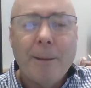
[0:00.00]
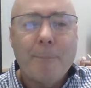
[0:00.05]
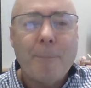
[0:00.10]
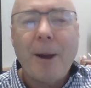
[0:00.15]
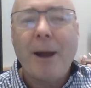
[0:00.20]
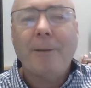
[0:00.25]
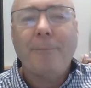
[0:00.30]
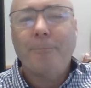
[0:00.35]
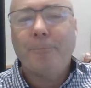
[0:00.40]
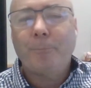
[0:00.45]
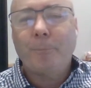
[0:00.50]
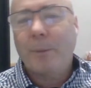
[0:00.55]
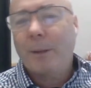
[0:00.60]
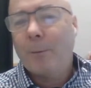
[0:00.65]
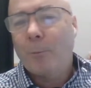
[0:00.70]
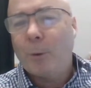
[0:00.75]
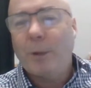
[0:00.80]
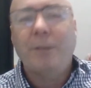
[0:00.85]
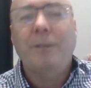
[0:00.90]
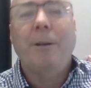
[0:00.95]
but
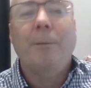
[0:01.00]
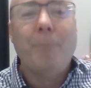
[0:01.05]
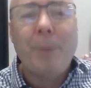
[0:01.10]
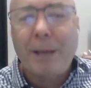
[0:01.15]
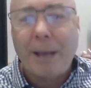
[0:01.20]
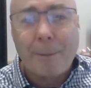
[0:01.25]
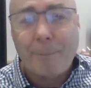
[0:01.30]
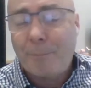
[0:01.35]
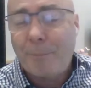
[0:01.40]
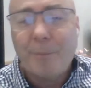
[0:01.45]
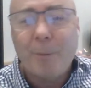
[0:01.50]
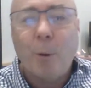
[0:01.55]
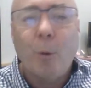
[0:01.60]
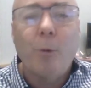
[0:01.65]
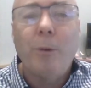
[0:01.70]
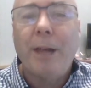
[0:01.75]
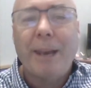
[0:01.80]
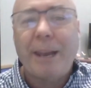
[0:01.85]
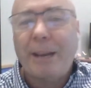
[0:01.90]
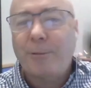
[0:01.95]
we're just going to pick up
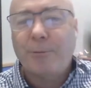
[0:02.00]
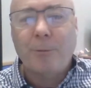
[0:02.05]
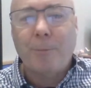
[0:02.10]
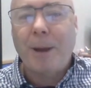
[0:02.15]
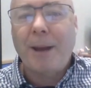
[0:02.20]
all that extra